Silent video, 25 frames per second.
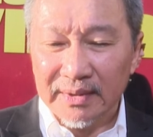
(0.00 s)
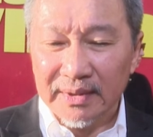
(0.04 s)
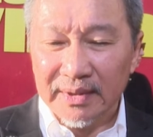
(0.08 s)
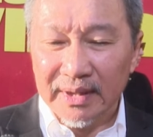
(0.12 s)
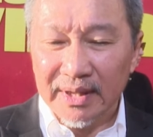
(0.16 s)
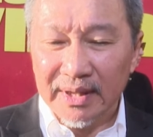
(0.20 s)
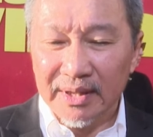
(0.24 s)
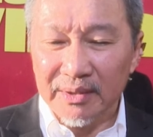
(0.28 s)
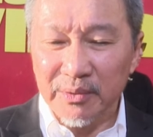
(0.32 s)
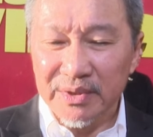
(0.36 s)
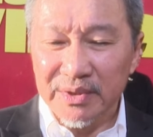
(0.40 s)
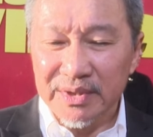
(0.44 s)

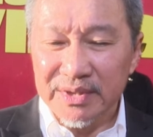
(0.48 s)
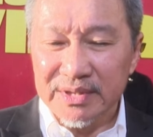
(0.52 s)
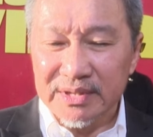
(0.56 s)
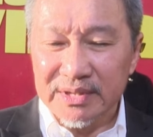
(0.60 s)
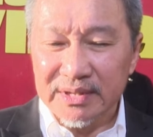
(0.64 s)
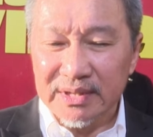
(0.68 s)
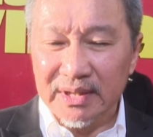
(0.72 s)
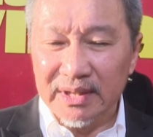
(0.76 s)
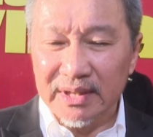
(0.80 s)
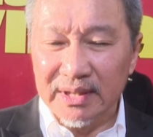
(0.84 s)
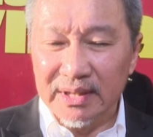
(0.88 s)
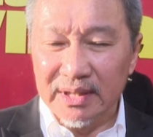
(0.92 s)
It was
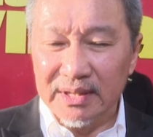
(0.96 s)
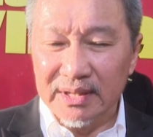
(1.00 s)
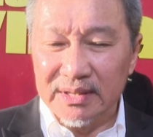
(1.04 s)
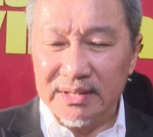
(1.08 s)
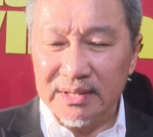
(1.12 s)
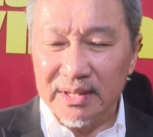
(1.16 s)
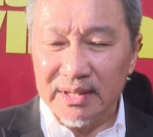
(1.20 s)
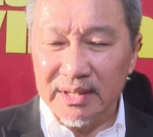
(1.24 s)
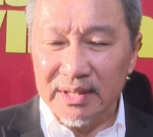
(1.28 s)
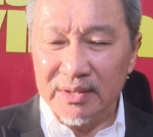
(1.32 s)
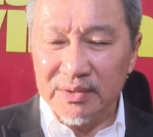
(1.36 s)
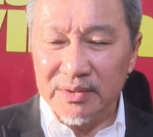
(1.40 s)

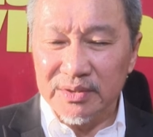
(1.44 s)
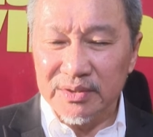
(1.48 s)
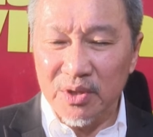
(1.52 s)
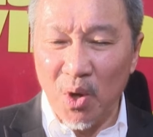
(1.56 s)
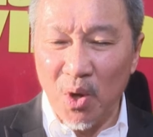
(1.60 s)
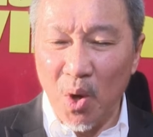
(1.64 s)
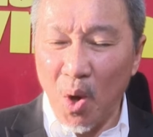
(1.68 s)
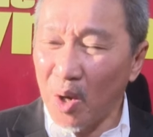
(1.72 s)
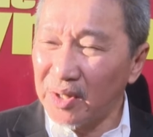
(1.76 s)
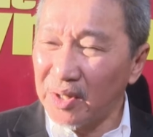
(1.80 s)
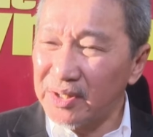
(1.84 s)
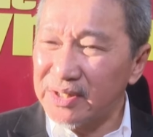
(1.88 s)

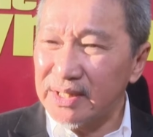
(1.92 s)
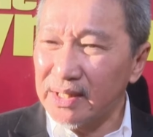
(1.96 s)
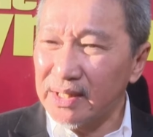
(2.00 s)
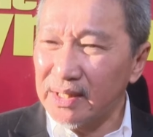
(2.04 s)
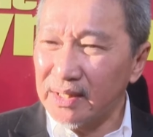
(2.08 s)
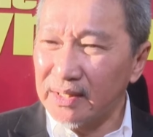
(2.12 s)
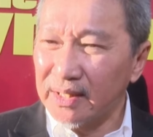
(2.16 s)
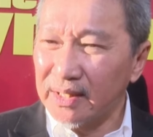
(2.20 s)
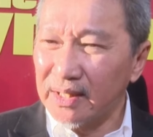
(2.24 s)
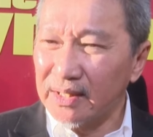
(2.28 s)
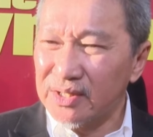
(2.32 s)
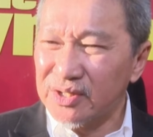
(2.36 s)

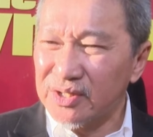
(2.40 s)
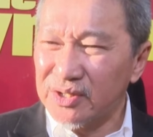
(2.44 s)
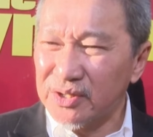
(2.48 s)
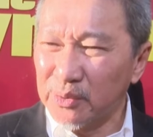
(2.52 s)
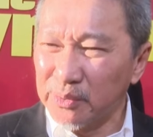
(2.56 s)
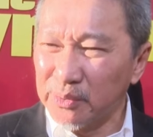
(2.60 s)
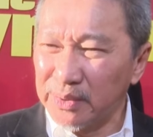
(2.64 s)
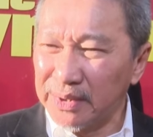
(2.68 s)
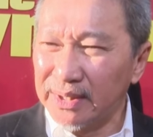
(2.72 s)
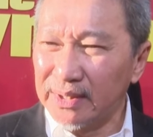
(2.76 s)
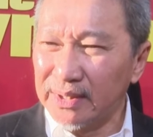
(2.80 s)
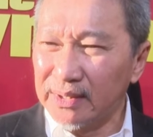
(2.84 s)
haunting and
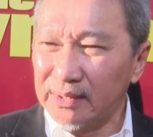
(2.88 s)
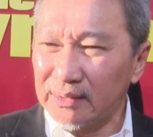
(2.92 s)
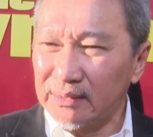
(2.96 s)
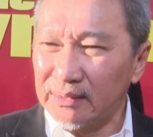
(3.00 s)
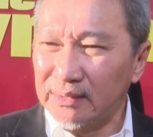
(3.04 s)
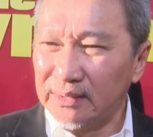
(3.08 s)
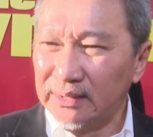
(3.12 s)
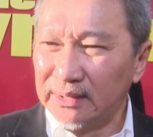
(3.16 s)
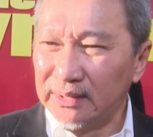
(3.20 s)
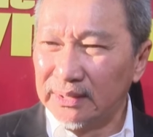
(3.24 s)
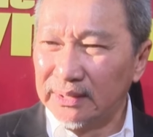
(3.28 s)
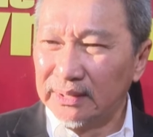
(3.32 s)
surreal.
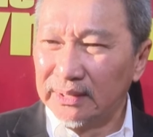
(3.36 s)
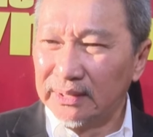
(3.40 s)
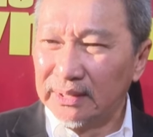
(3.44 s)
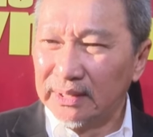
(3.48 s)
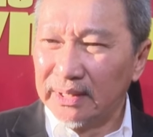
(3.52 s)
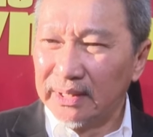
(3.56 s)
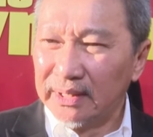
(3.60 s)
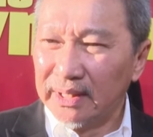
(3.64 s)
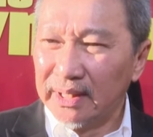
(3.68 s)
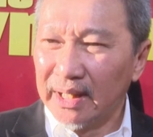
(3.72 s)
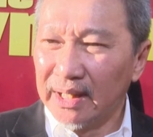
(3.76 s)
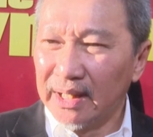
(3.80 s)

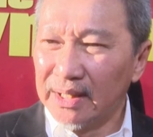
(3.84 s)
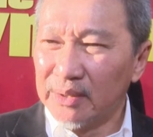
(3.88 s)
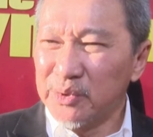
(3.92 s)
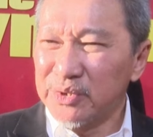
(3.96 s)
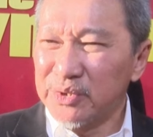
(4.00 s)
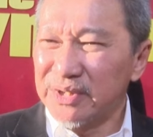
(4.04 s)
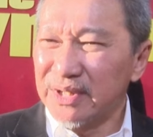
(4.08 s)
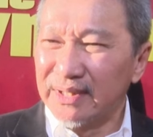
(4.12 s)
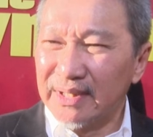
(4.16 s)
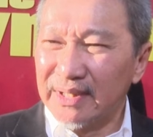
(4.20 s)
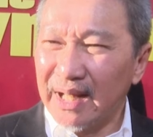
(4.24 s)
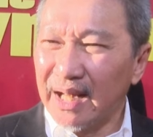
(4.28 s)
And it
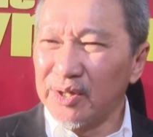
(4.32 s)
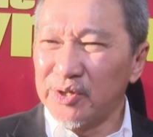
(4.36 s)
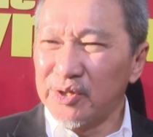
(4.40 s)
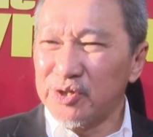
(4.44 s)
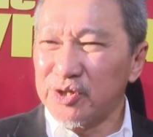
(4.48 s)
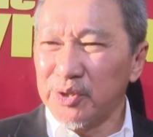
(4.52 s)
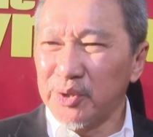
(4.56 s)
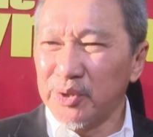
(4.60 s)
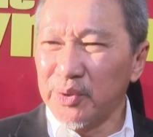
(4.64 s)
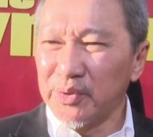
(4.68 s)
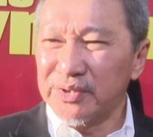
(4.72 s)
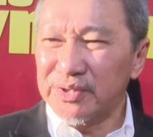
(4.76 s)
was a night
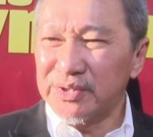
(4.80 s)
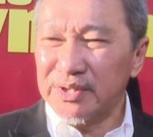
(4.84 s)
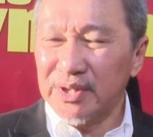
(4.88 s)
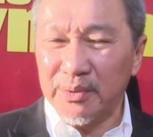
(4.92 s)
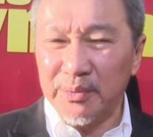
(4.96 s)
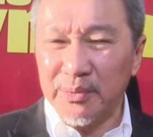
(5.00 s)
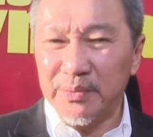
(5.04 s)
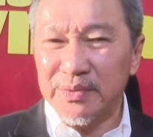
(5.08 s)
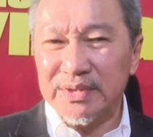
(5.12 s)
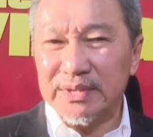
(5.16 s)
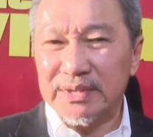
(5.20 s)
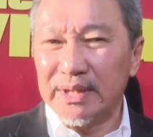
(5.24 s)
shoot, so
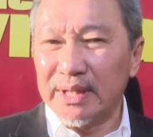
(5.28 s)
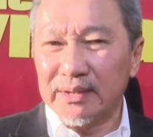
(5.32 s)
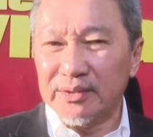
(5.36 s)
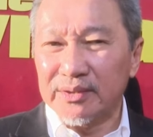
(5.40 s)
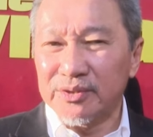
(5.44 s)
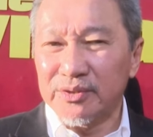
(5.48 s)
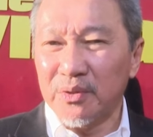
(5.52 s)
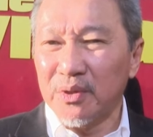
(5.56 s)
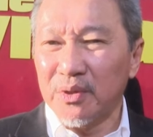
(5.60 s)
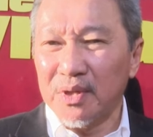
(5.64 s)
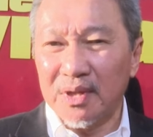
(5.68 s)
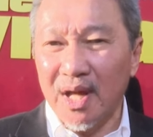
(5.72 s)
it was like
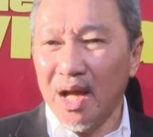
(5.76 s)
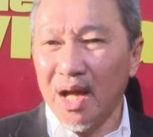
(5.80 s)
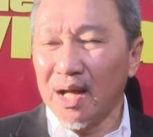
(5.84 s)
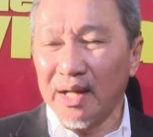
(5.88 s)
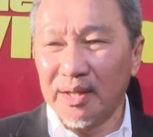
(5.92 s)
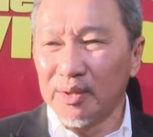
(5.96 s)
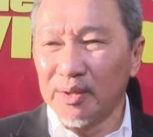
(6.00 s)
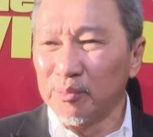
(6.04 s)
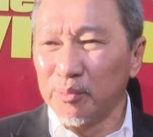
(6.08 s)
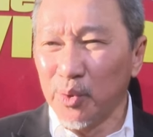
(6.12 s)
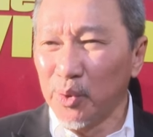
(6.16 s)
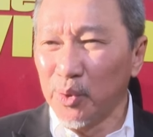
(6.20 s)
2 o'clock
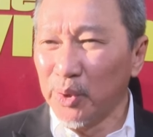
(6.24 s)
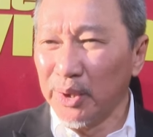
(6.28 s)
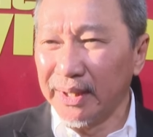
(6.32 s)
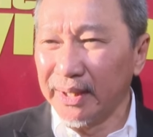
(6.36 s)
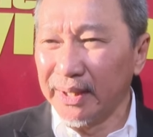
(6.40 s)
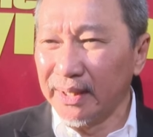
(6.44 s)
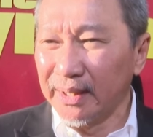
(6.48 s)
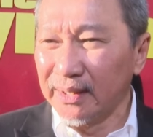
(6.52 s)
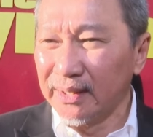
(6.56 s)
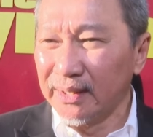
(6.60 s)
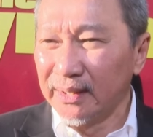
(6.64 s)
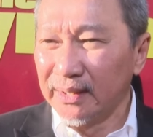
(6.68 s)
in the
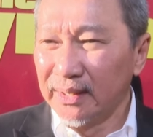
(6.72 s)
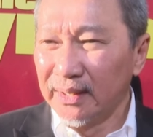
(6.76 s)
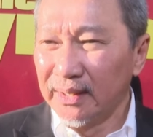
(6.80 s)
morning.